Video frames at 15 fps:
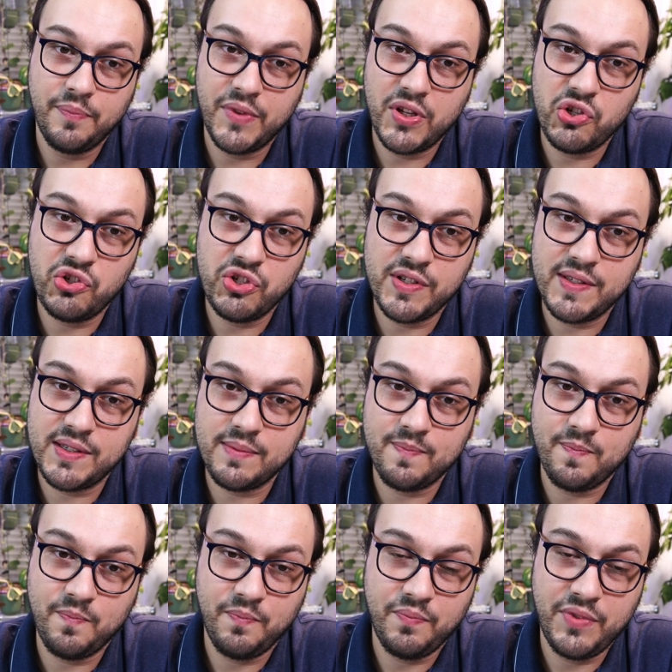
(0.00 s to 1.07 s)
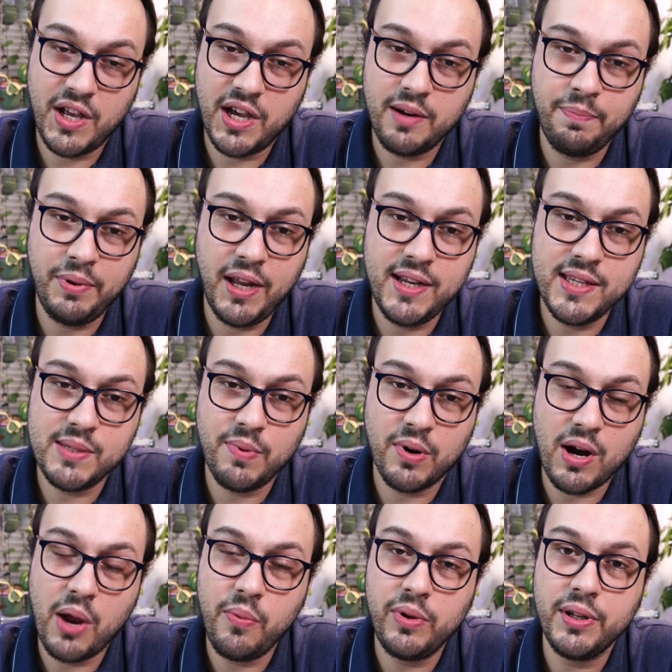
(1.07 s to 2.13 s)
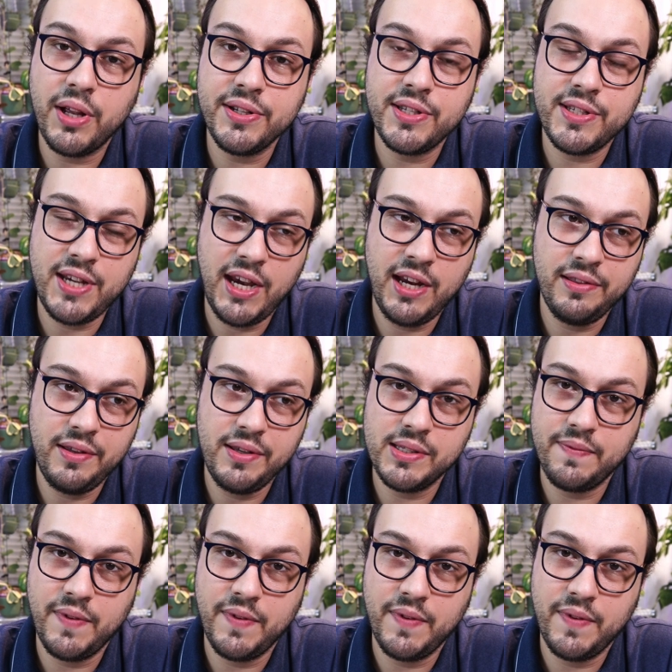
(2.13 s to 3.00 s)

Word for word: There's just not a place where I will not take these